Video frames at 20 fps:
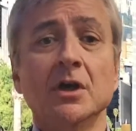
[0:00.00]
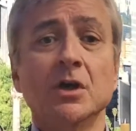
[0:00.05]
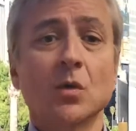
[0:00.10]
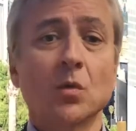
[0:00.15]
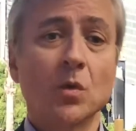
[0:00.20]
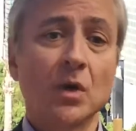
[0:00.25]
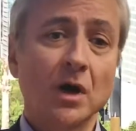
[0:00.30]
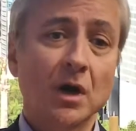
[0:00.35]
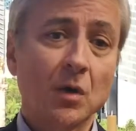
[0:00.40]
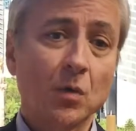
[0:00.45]

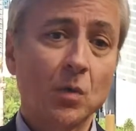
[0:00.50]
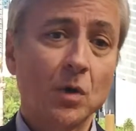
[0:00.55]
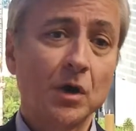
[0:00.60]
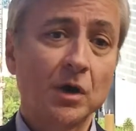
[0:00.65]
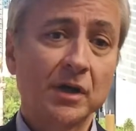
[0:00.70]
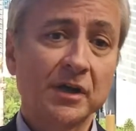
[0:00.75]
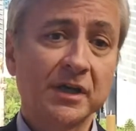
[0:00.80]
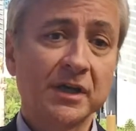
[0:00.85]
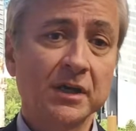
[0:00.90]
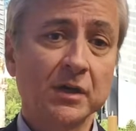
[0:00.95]
We are
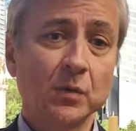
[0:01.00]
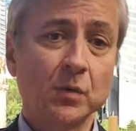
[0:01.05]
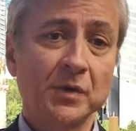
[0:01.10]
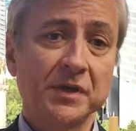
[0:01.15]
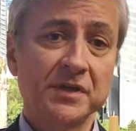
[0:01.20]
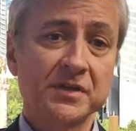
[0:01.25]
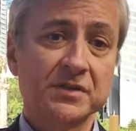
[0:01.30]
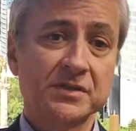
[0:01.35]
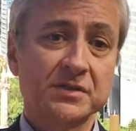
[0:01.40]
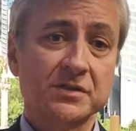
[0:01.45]
working
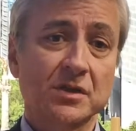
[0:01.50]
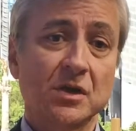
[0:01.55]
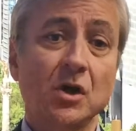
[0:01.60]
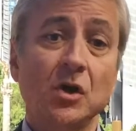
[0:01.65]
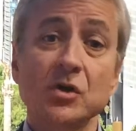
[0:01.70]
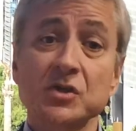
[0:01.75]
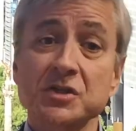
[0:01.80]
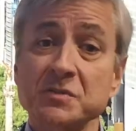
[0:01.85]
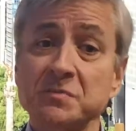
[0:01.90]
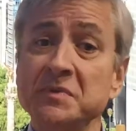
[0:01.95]
with
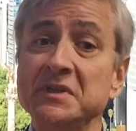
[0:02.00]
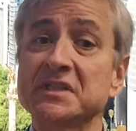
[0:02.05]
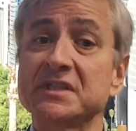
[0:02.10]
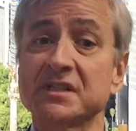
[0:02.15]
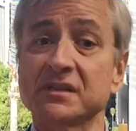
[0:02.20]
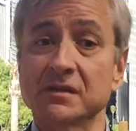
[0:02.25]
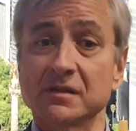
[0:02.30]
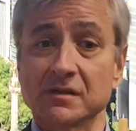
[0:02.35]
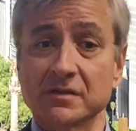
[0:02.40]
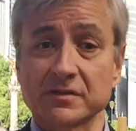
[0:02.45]

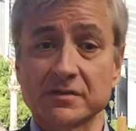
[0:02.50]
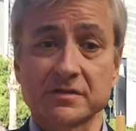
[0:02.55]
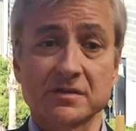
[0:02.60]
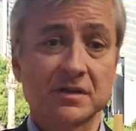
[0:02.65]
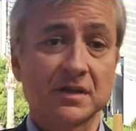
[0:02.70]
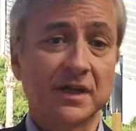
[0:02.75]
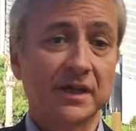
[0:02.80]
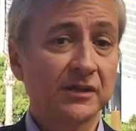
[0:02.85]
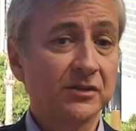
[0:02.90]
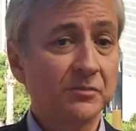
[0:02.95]
hospitals,
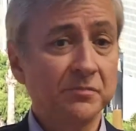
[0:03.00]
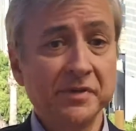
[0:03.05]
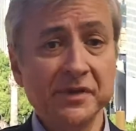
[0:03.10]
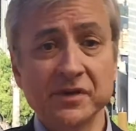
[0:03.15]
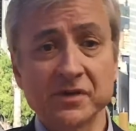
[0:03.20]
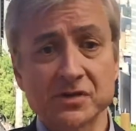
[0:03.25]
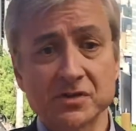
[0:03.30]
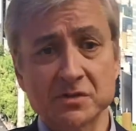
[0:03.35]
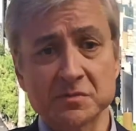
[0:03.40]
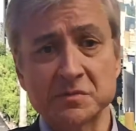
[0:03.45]
like the
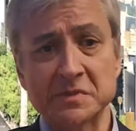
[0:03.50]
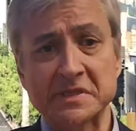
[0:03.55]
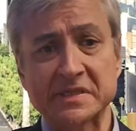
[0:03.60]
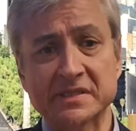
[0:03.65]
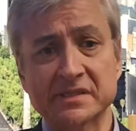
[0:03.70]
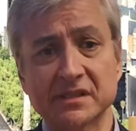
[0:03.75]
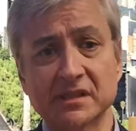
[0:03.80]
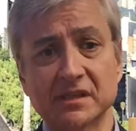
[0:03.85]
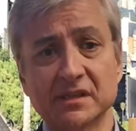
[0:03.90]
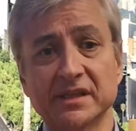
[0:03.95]
biggest
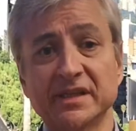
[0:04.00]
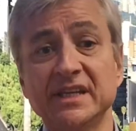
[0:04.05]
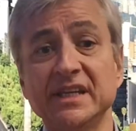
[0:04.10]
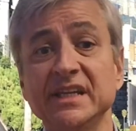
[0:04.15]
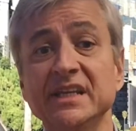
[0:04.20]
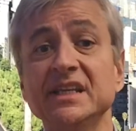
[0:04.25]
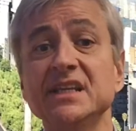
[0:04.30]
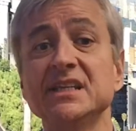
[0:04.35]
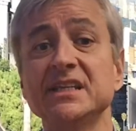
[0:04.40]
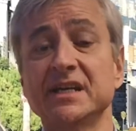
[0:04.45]
hospital in
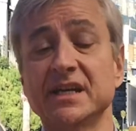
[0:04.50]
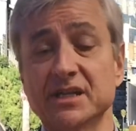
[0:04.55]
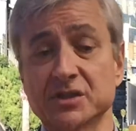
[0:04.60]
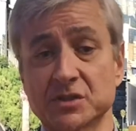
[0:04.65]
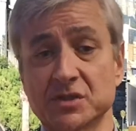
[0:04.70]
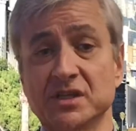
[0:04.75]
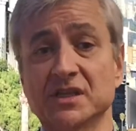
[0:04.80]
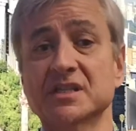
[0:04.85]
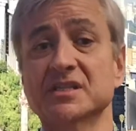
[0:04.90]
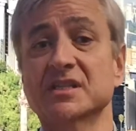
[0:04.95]
India as
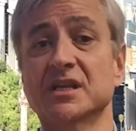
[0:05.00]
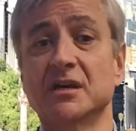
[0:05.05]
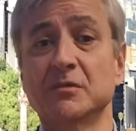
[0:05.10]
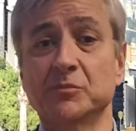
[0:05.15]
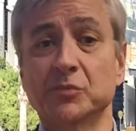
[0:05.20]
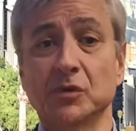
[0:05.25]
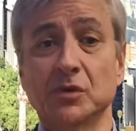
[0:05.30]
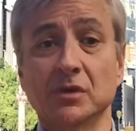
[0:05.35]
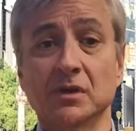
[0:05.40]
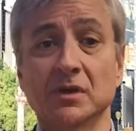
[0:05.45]
an
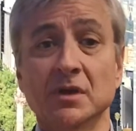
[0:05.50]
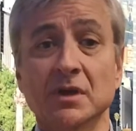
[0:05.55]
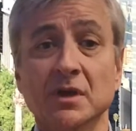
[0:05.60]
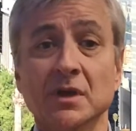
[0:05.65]
example.